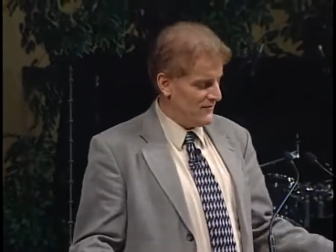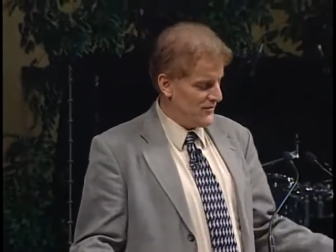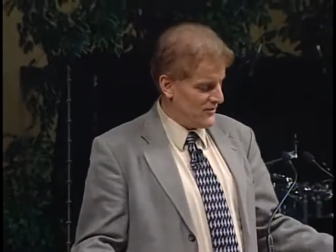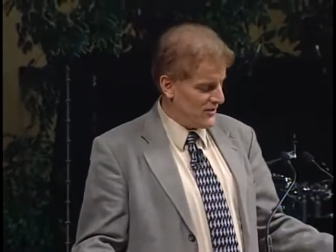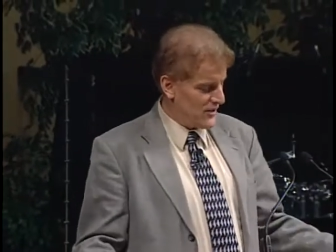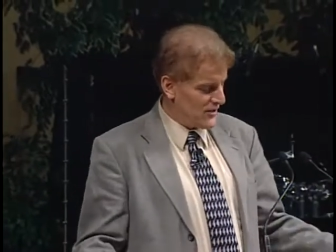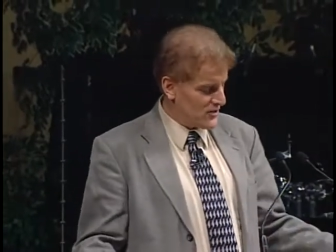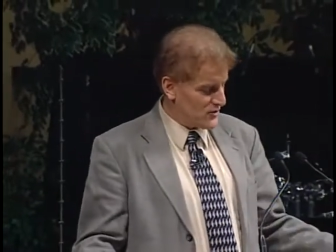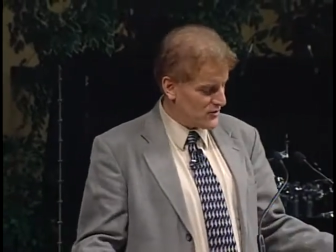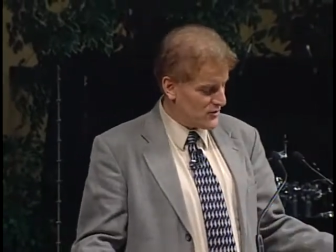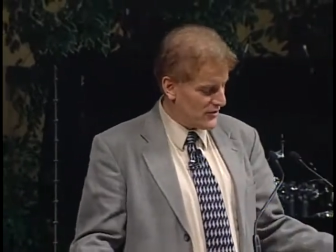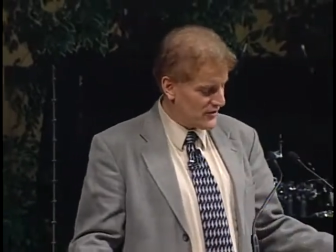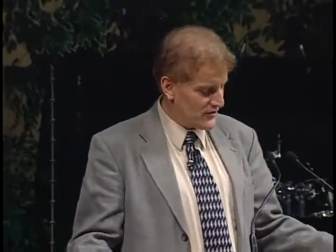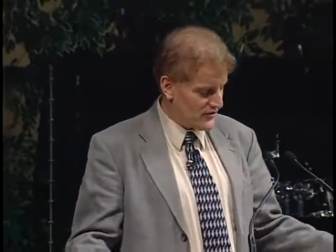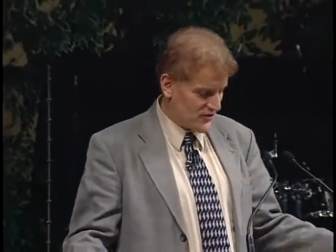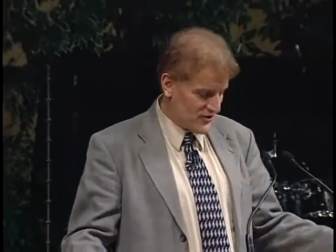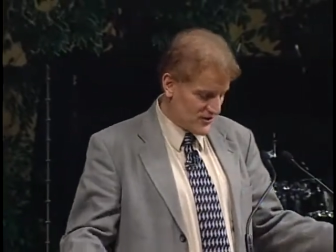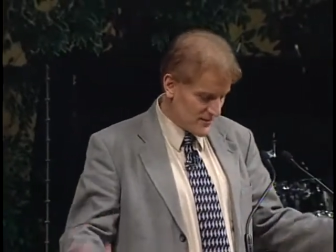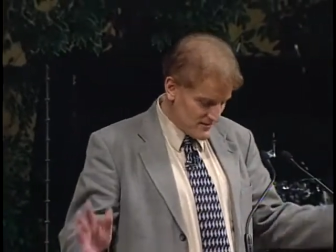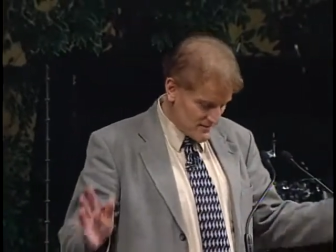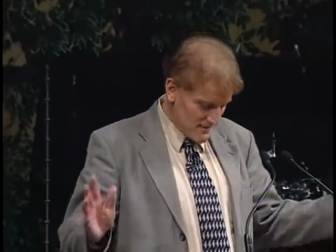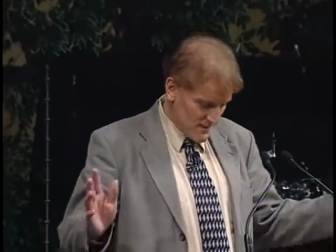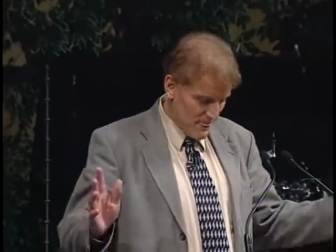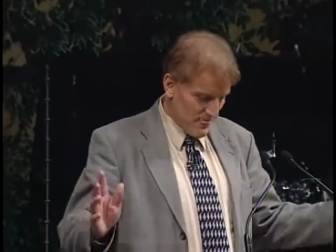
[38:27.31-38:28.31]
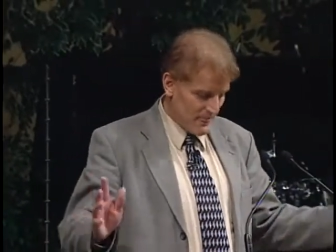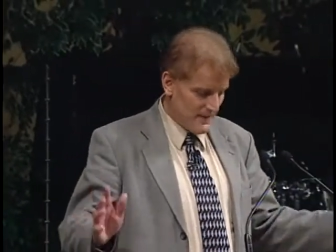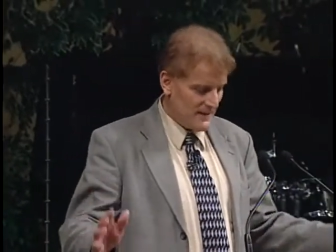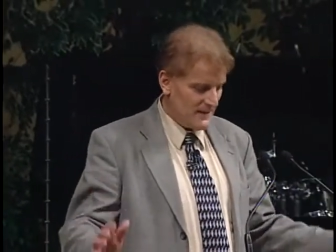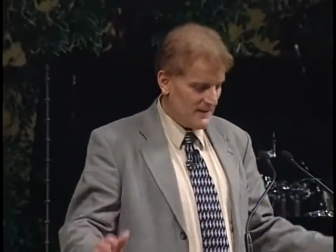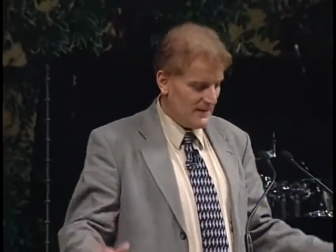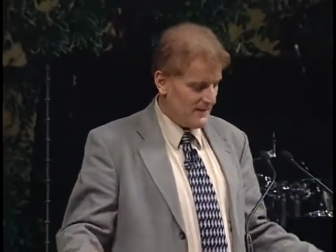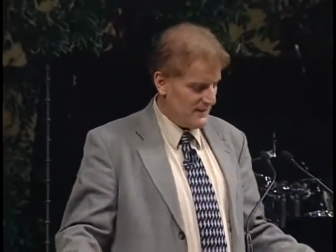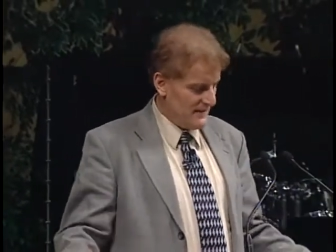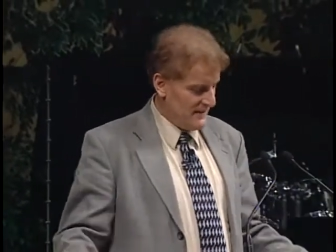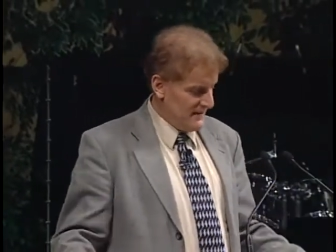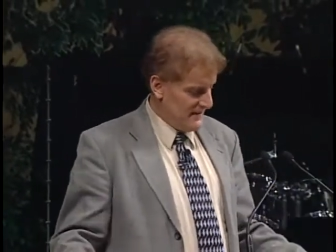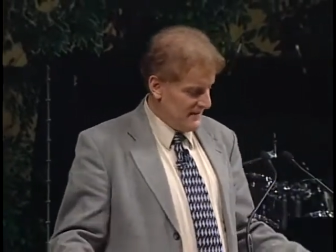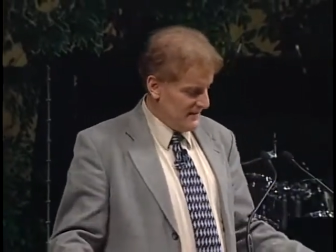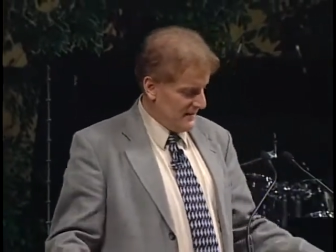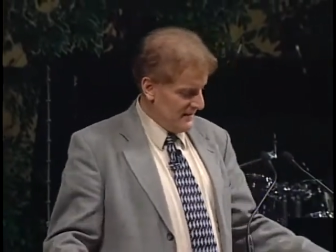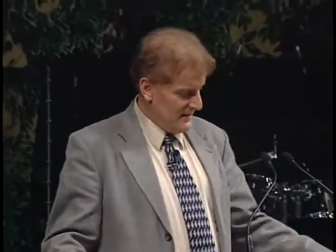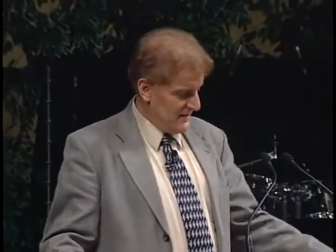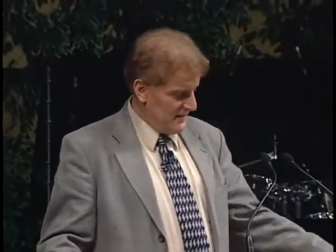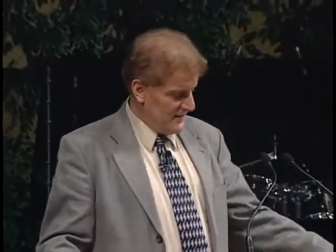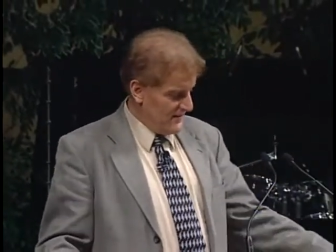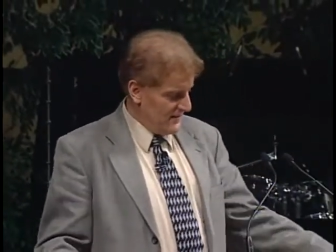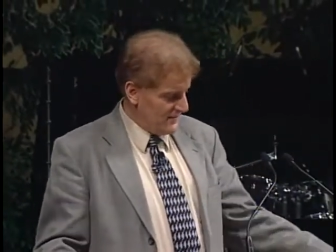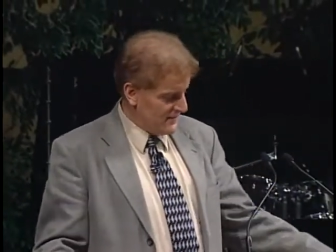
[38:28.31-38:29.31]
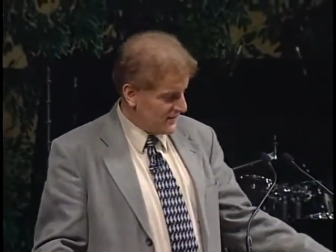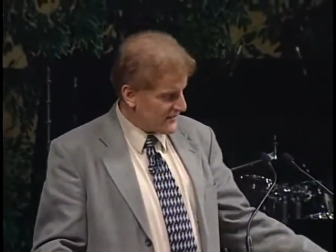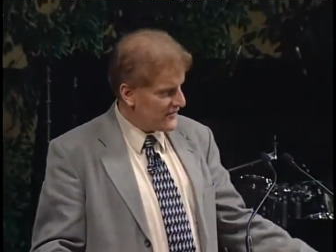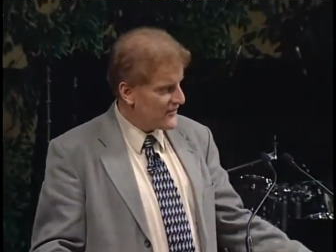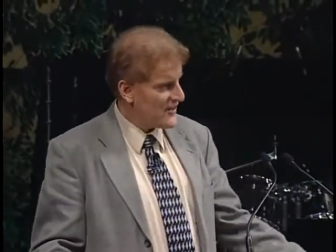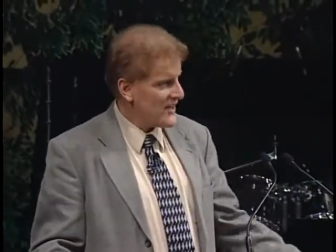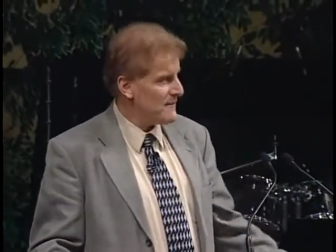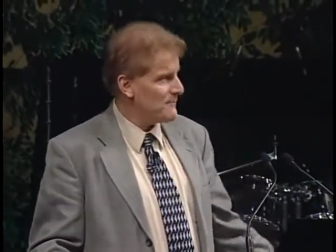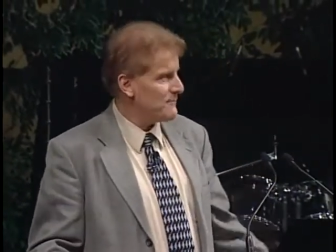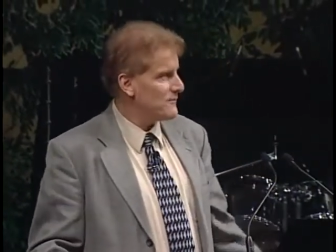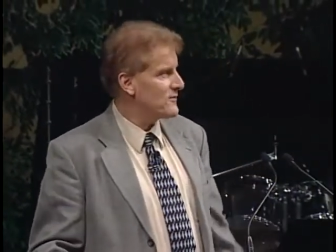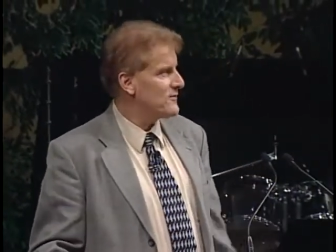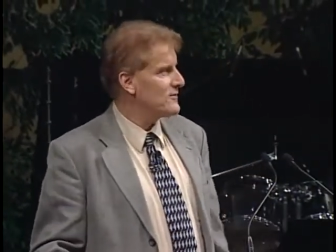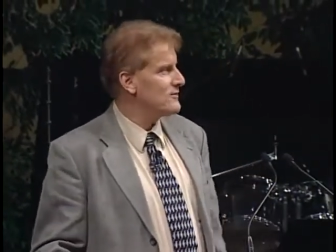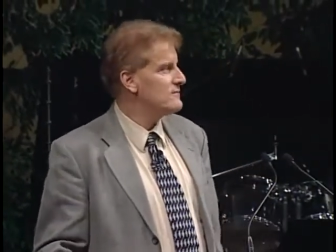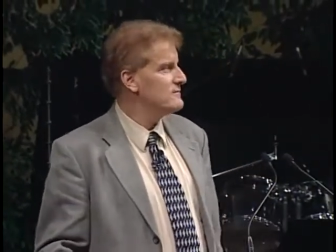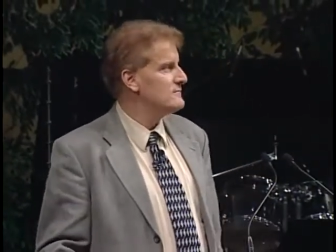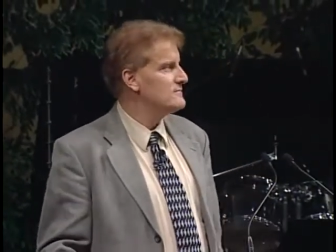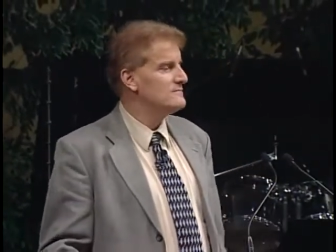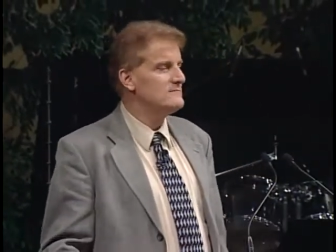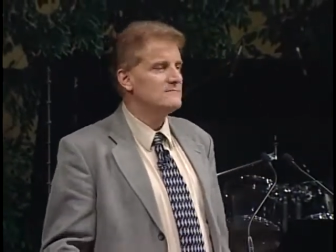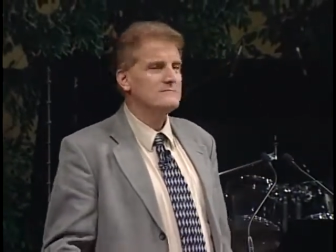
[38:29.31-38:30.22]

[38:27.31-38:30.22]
If you're not a Christian, you're exempt.